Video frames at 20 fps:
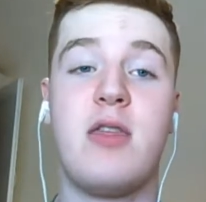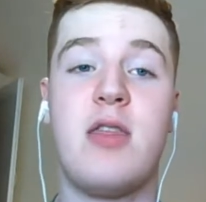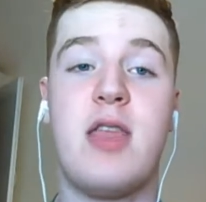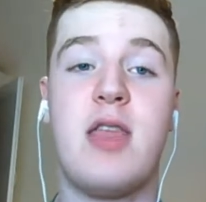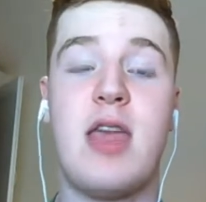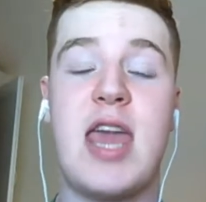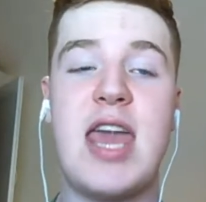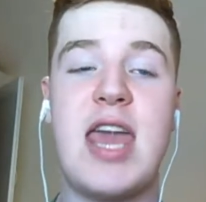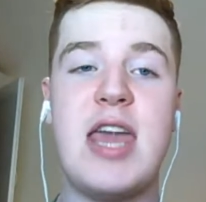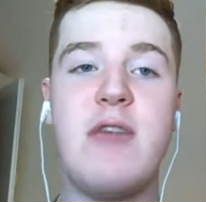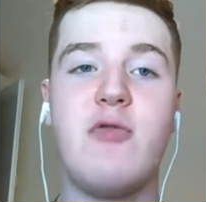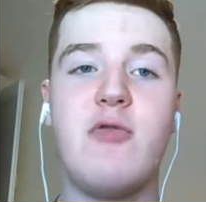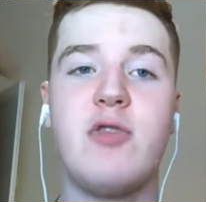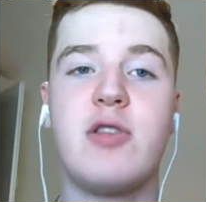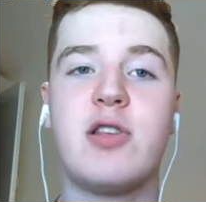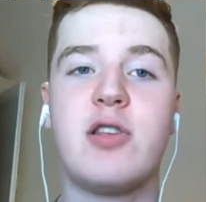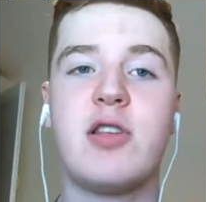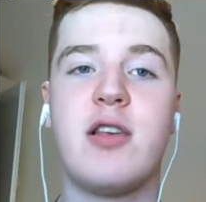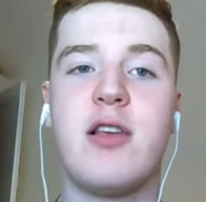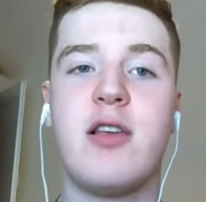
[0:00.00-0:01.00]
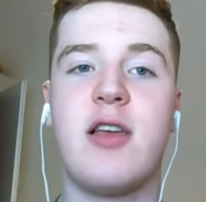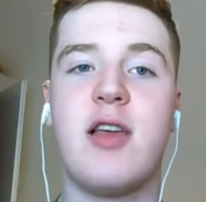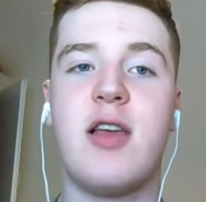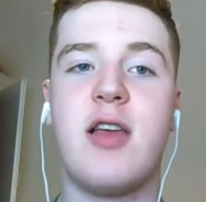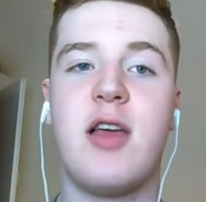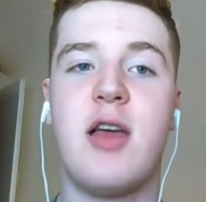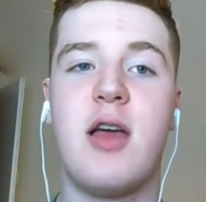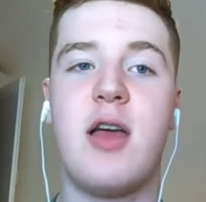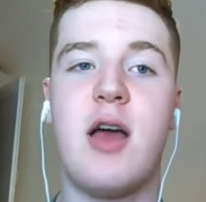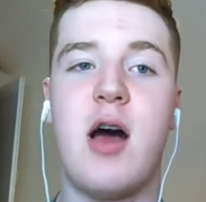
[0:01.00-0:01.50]
he was
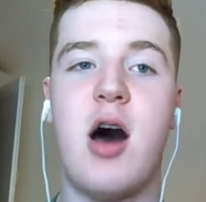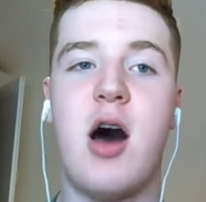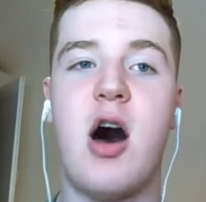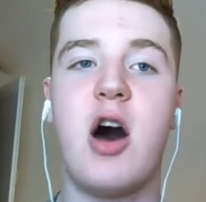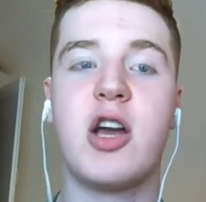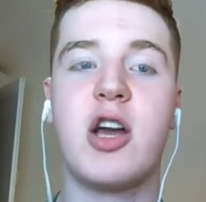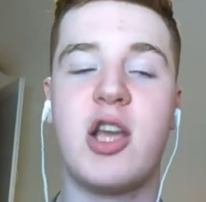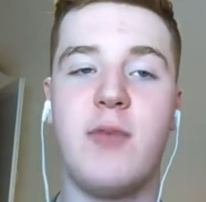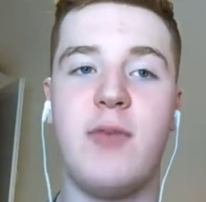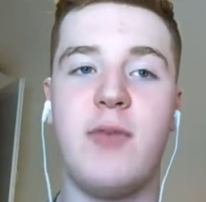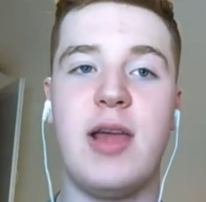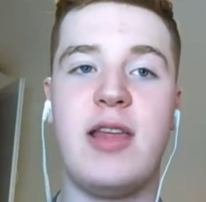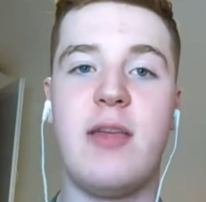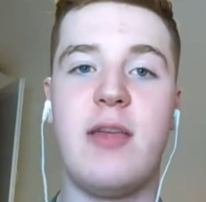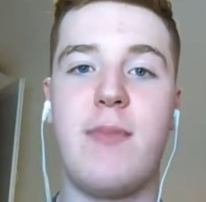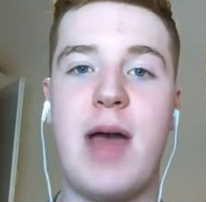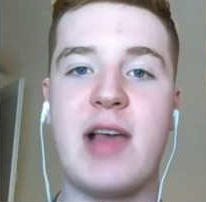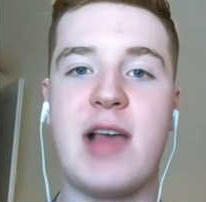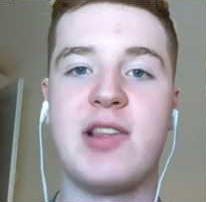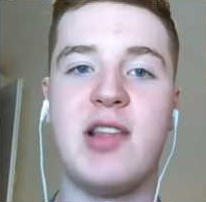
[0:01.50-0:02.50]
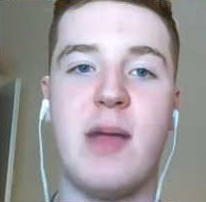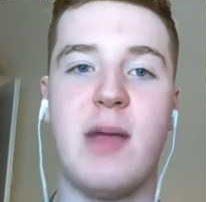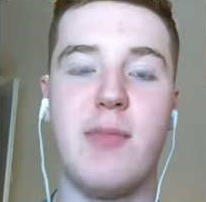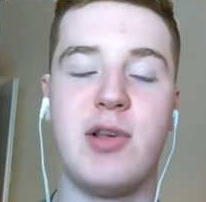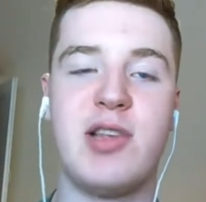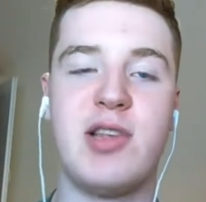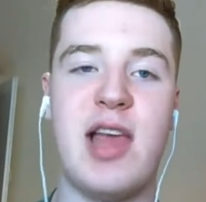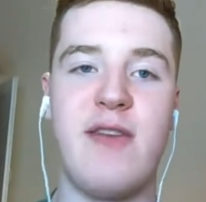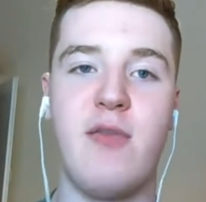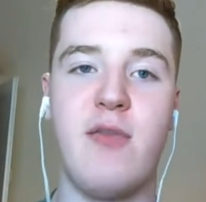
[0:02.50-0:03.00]
arguably the best number
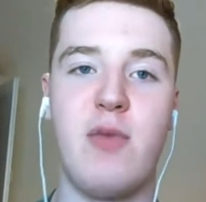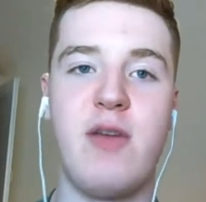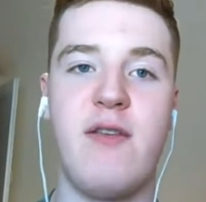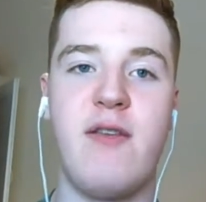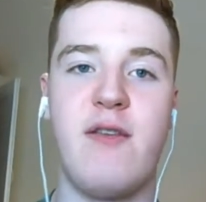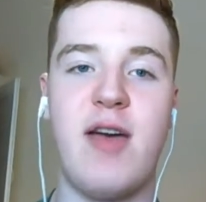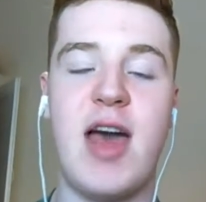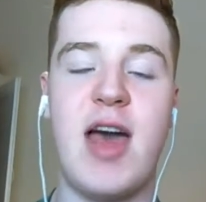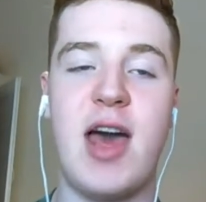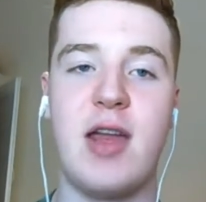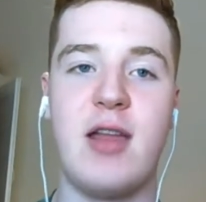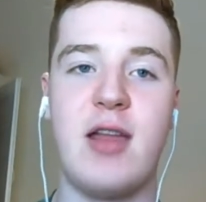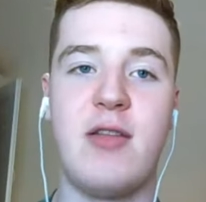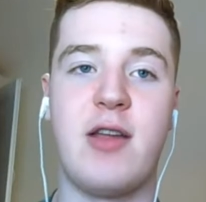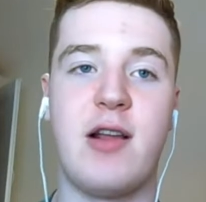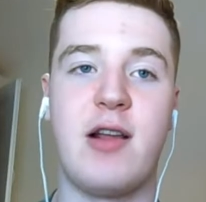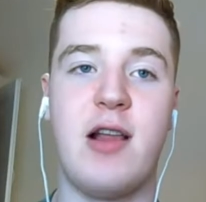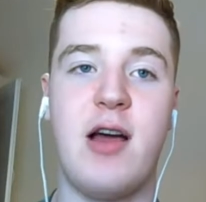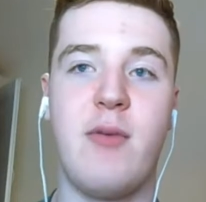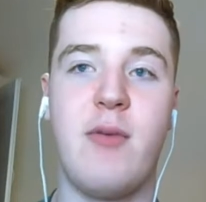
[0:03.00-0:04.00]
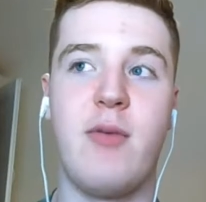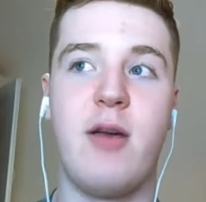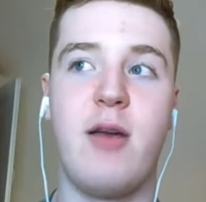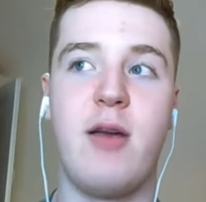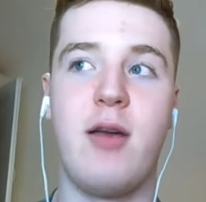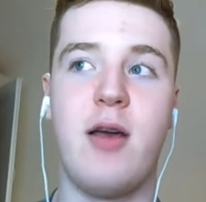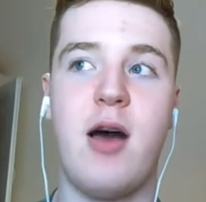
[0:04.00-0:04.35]
7 we've ever had at the club.